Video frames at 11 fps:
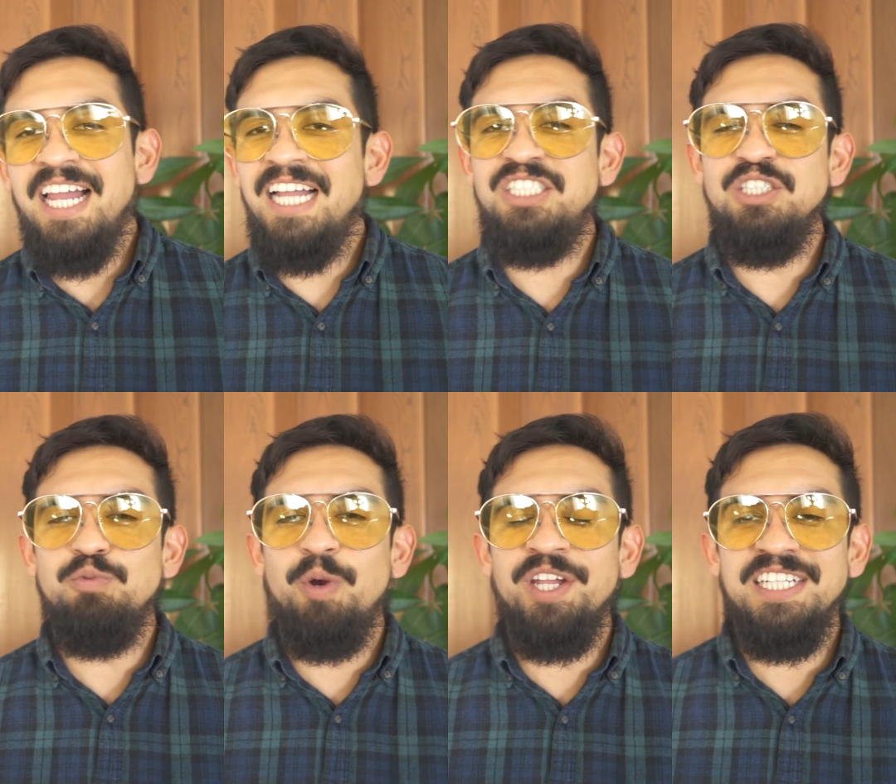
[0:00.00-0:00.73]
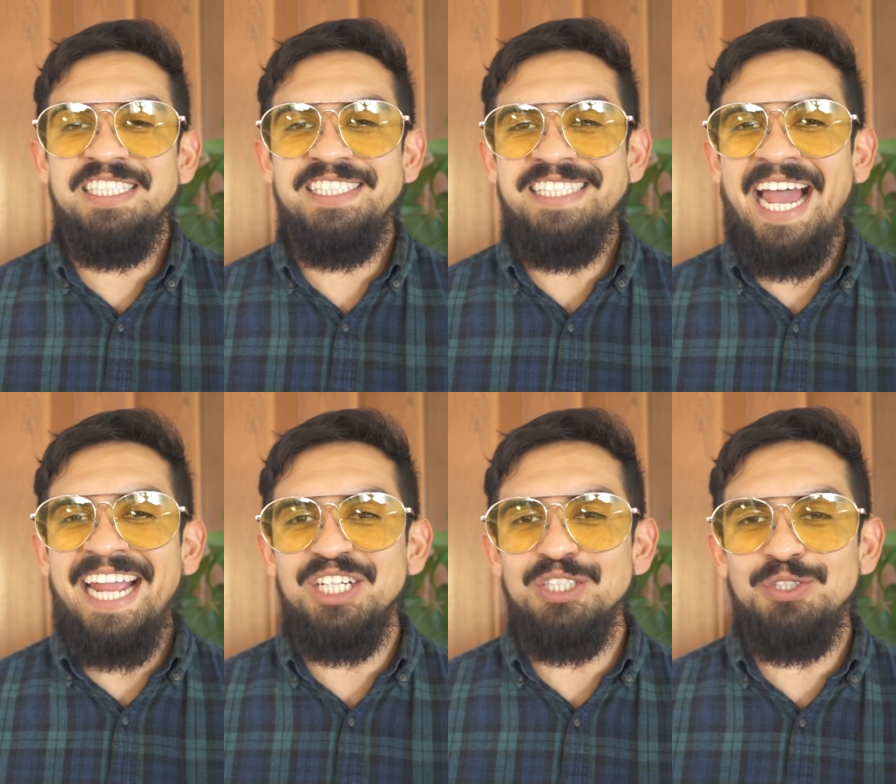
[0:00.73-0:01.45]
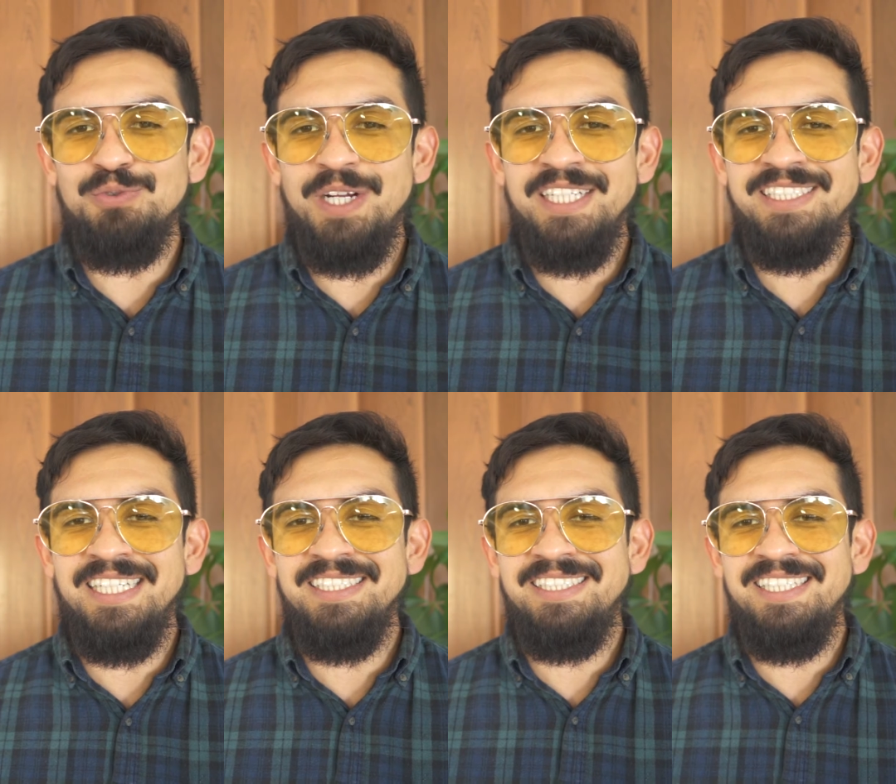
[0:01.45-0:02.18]
And she's wearing a designer dress
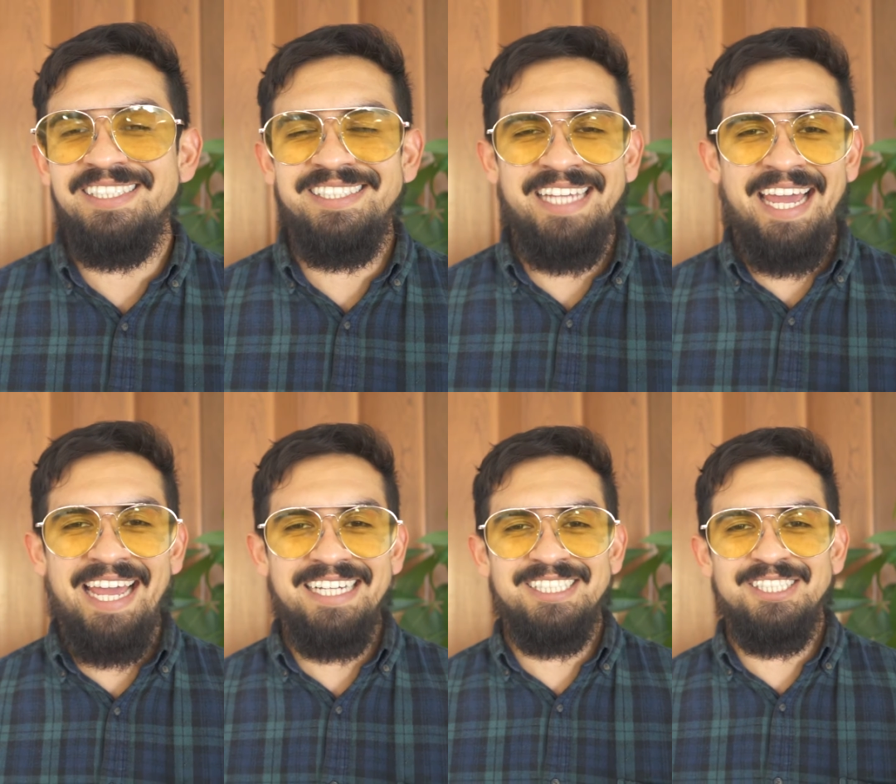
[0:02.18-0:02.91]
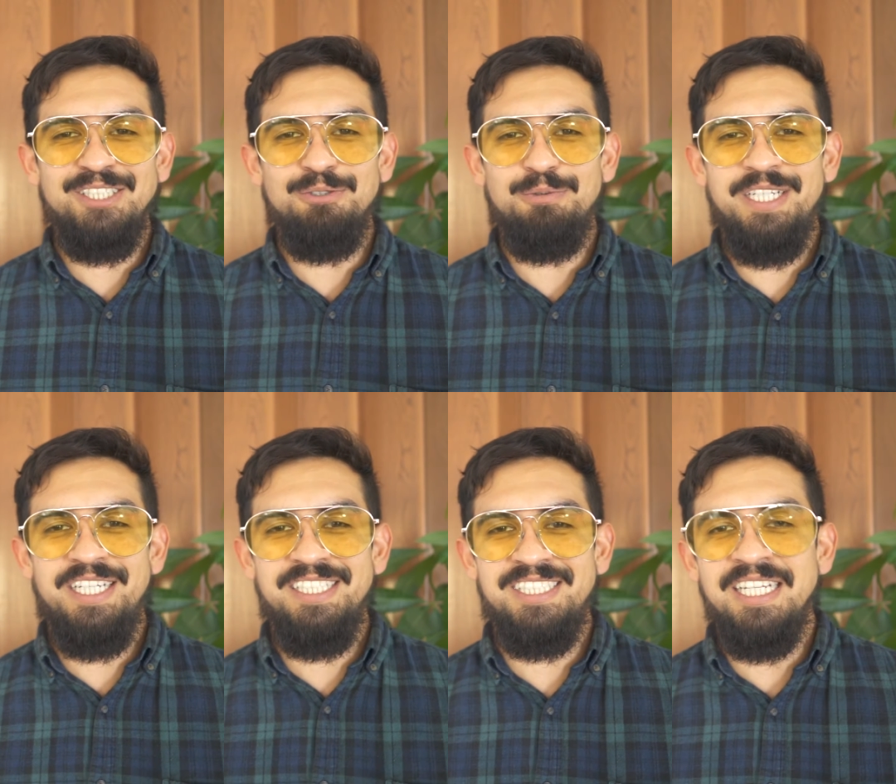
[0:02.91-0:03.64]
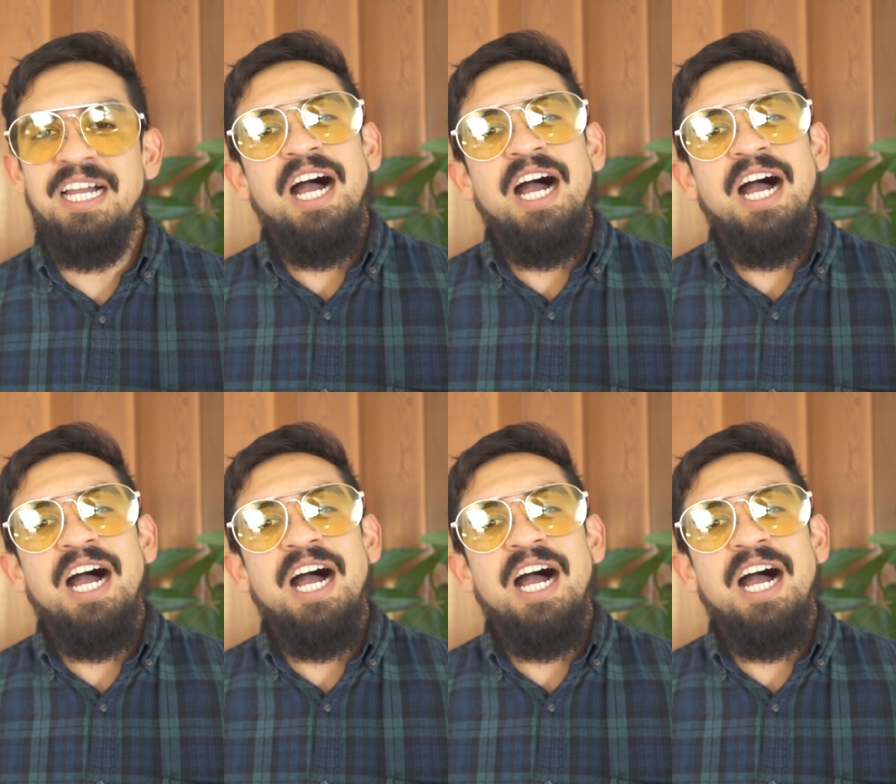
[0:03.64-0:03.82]
that says tax the rich.